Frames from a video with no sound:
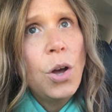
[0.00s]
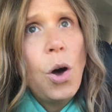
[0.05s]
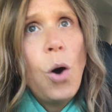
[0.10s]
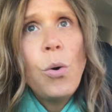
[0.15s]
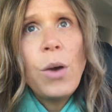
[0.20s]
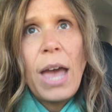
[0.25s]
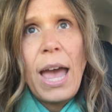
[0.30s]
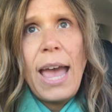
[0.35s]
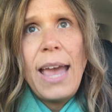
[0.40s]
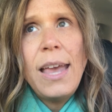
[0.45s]

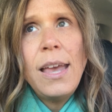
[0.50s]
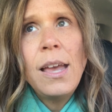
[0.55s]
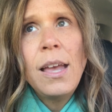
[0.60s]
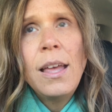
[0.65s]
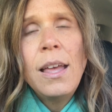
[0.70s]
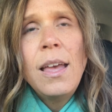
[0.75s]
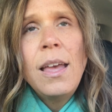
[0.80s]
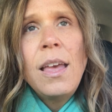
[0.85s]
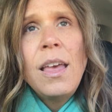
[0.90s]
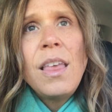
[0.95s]
okay,
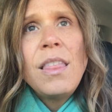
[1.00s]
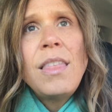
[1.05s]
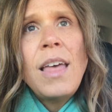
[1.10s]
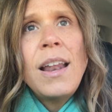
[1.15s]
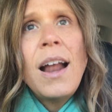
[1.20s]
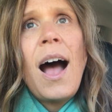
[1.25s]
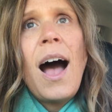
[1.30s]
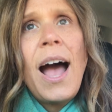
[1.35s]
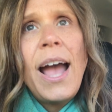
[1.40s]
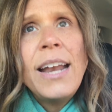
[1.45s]

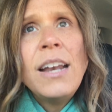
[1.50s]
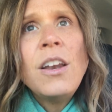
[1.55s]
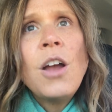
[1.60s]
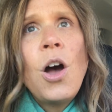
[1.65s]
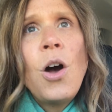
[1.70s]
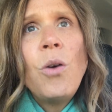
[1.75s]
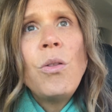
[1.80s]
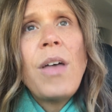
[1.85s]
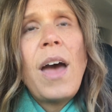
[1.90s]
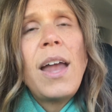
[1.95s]
then I
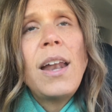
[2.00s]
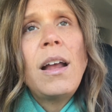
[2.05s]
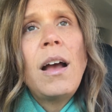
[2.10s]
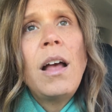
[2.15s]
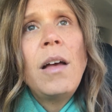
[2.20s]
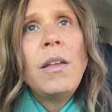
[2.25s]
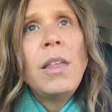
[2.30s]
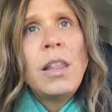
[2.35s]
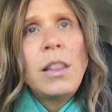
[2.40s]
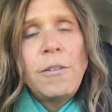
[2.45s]
know that
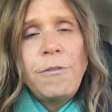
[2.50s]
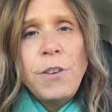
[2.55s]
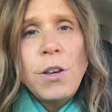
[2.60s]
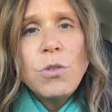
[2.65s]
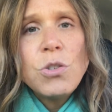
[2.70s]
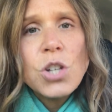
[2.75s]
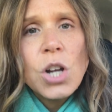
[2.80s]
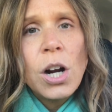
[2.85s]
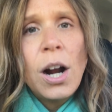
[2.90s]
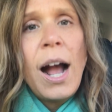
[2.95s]
in the
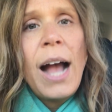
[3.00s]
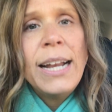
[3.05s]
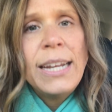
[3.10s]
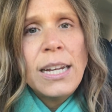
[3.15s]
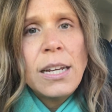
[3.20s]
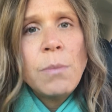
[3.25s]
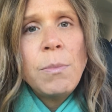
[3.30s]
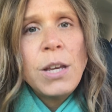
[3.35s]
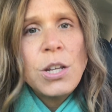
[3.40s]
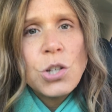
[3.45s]
future, I
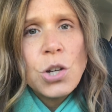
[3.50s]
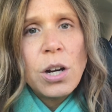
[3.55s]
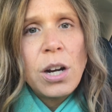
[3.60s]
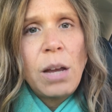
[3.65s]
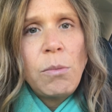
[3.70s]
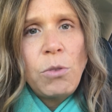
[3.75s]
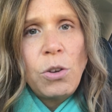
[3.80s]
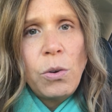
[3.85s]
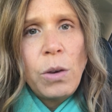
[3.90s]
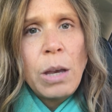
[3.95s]
need to make sure
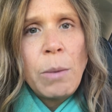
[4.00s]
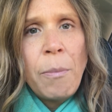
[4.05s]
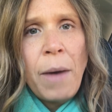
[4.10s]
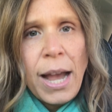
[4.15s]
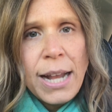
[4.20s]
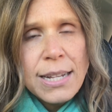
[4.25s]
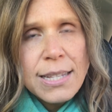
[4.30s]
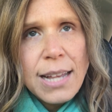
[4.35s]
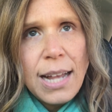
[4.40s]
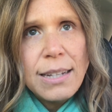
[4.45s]
I'm doing
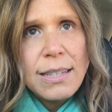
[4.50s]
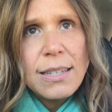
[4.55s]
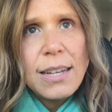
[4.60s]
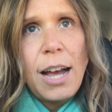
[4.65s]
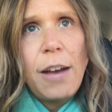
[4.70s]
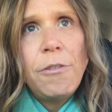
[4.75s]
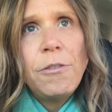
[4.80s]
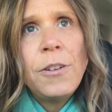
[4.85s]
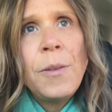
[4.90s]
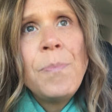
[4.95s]
mindset
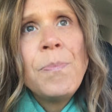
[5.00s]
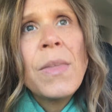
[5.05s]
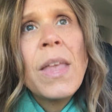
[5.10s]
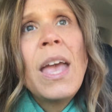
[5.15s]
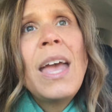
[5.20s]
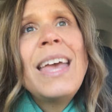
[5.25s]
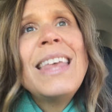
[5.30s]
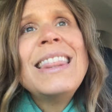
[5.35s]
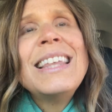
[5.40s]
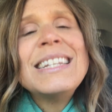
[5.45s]
stuff.
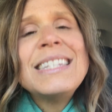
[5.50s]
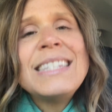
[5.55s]
The